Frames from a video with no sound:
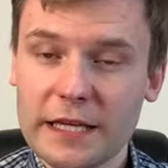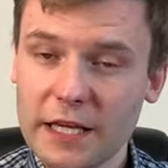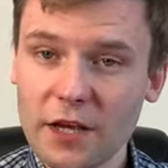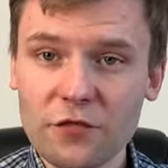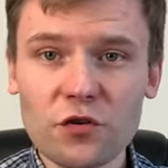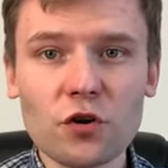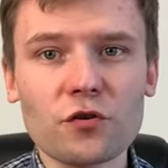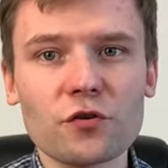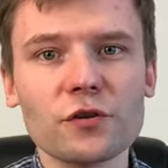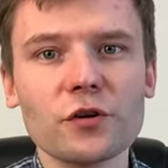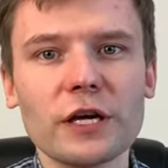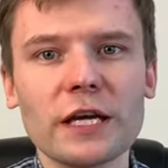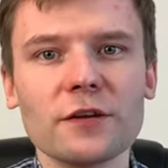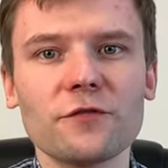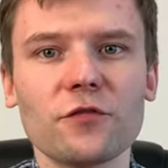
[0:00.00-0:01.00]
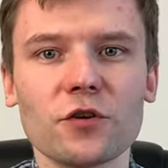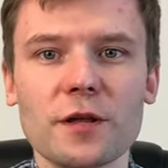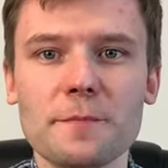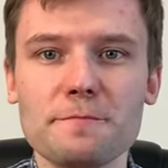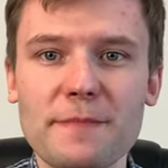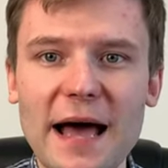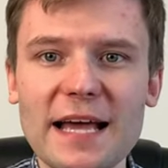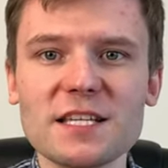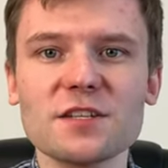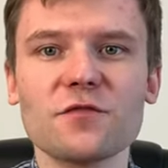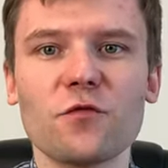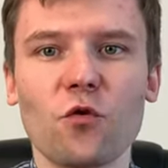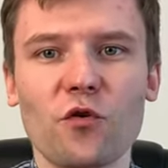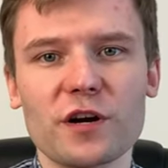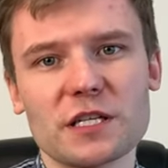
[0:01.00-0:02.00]
If you're looking for the
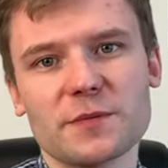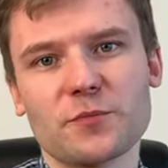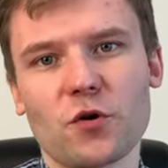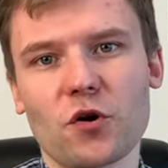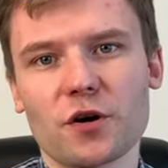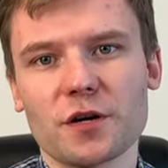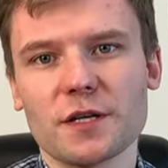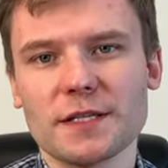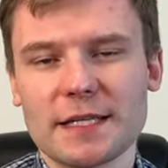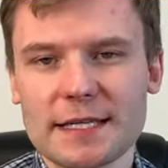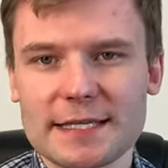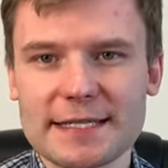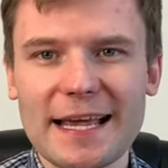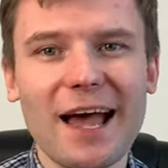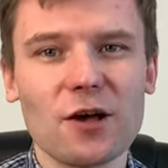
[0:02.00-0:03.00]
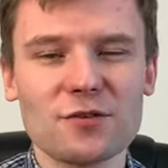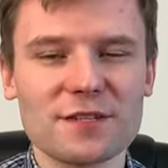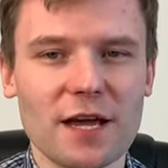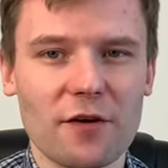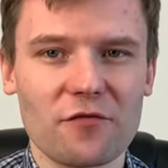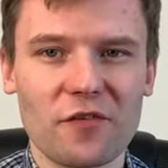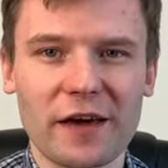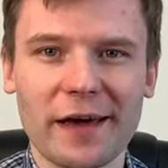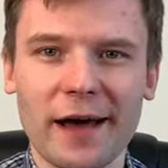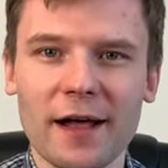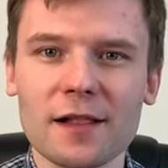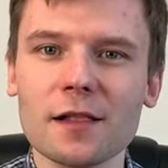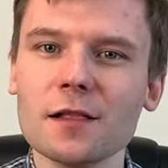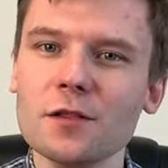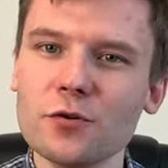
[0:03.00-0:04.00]
best forex brokers in South
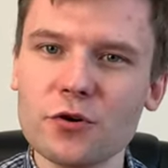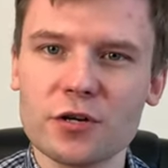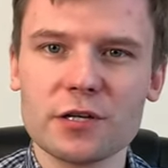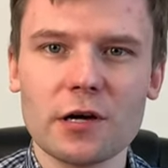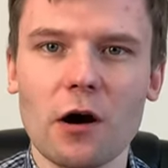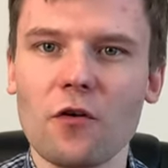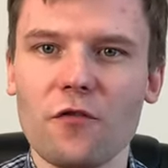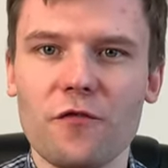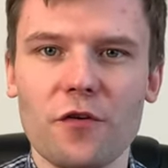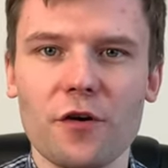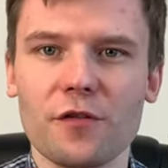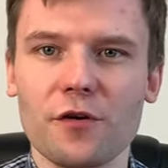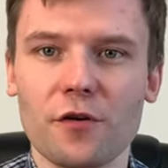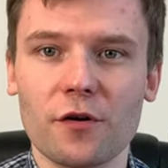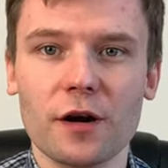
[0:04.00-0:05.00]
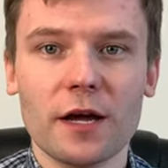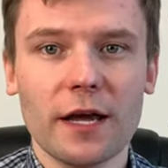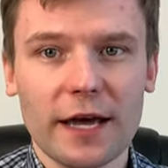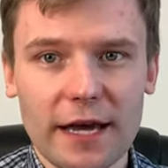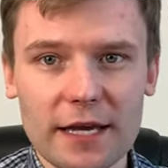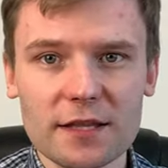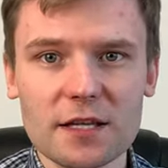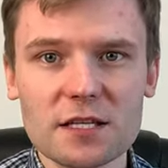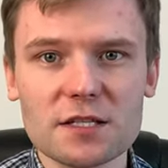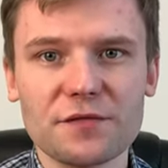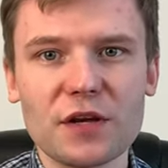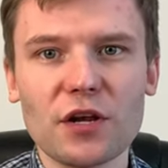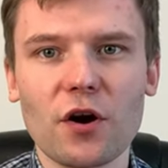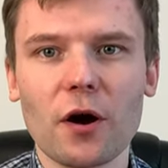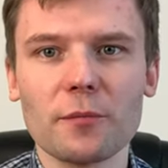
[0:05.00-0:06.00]
Africa, look no further. In this
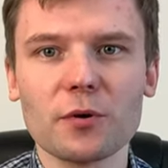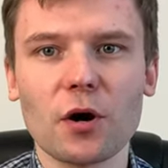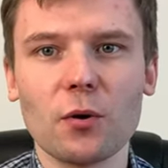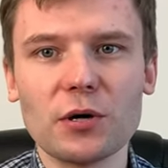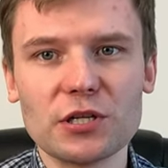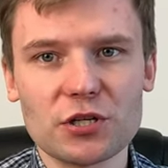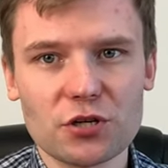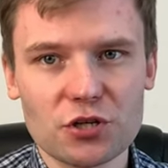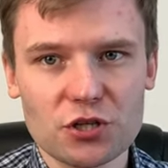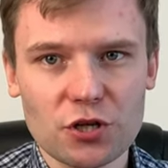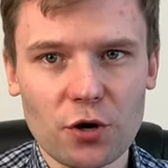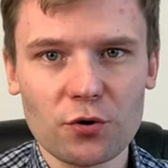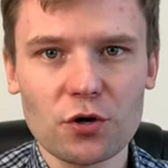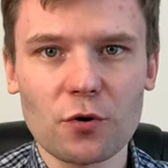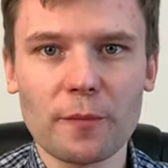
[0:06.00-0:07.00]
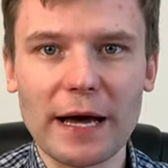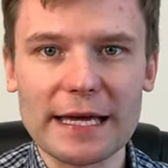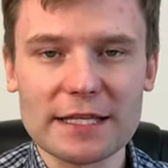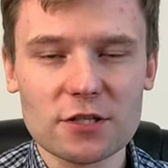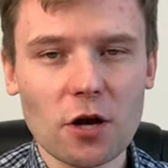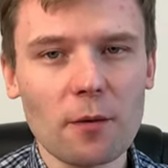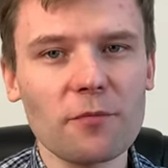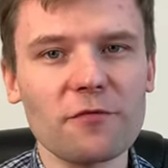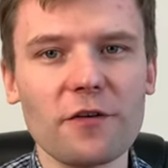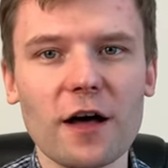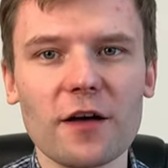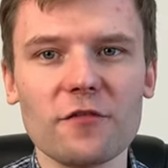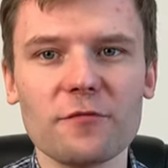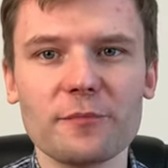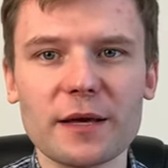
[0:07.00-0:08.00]
video I'm going to show you my top
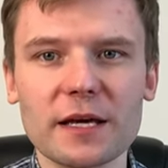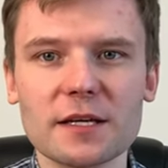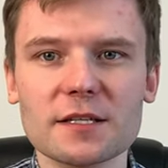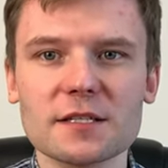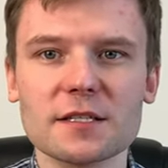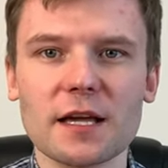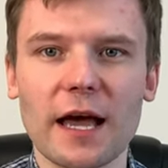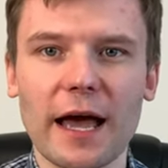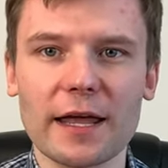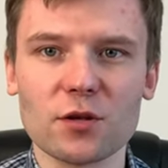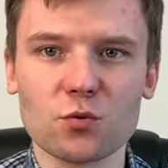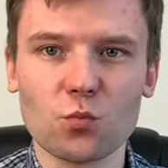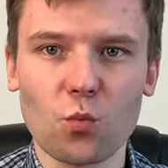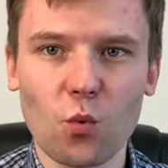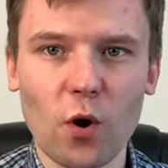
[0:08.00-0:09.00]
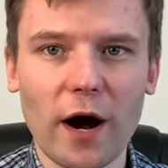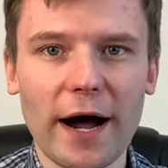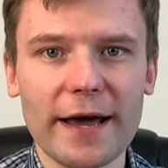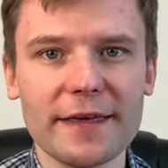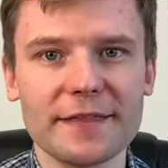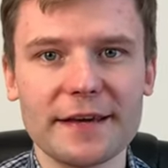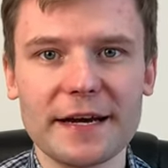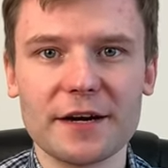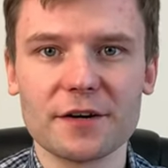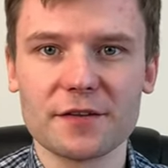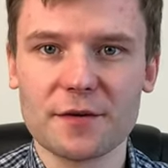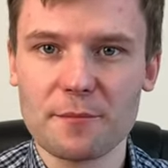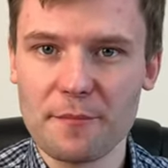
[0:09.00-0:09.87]
5 picks and why they are the